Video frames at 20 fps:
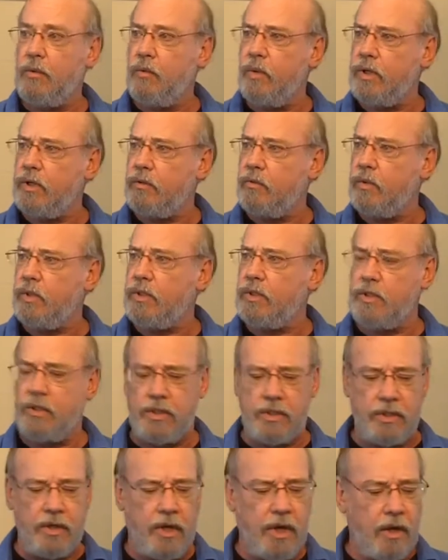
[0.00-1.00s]

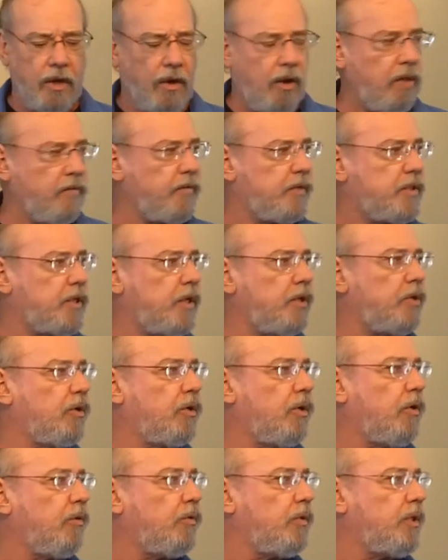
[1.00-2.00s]
you. All of a sudden
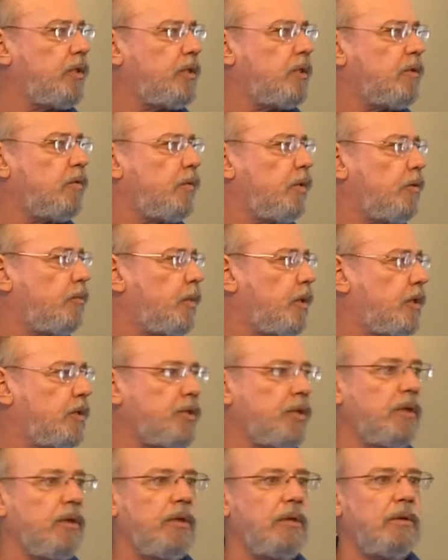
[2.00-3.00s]
you go, this is a real
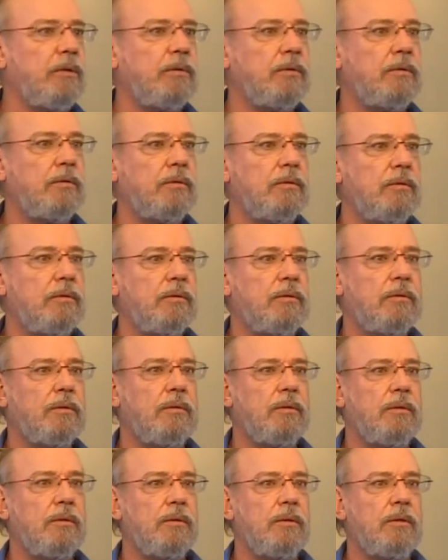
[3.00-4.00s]
person.
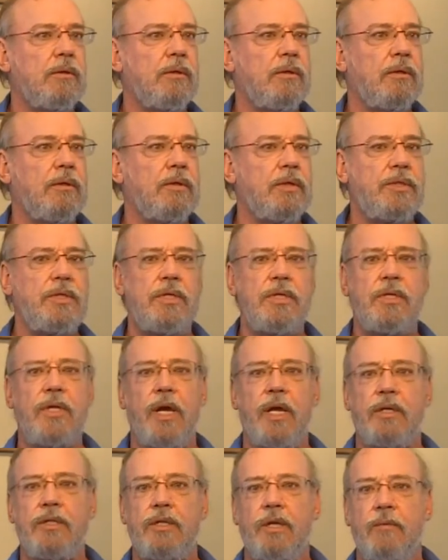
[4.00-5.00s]
This is
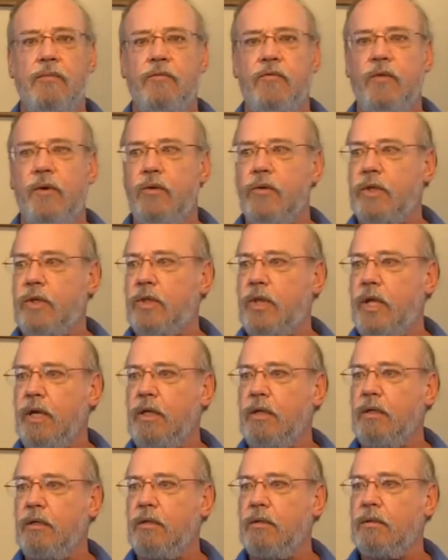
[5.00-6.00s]
not some phony
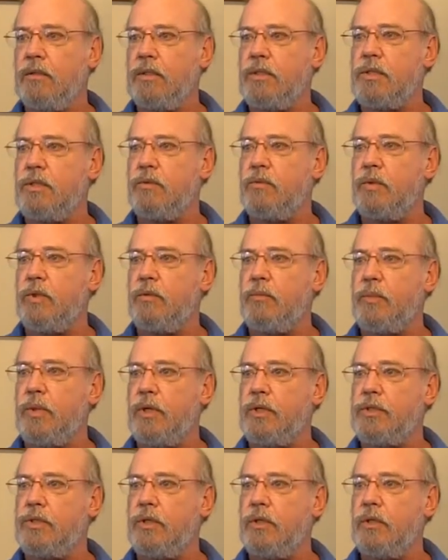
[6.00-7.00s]
thing. This is a real
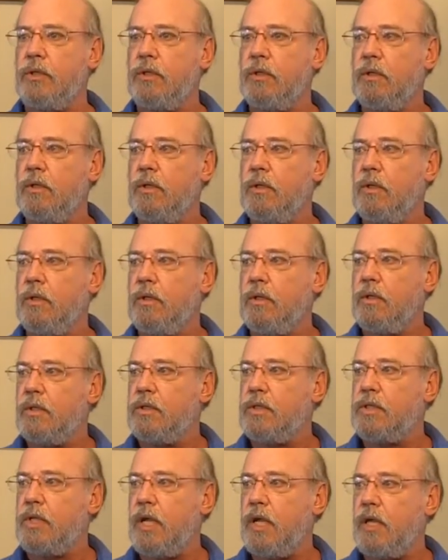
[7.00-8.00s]
person
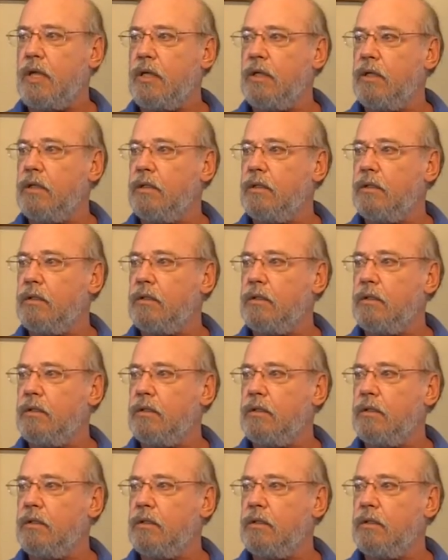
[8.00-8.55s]
saying,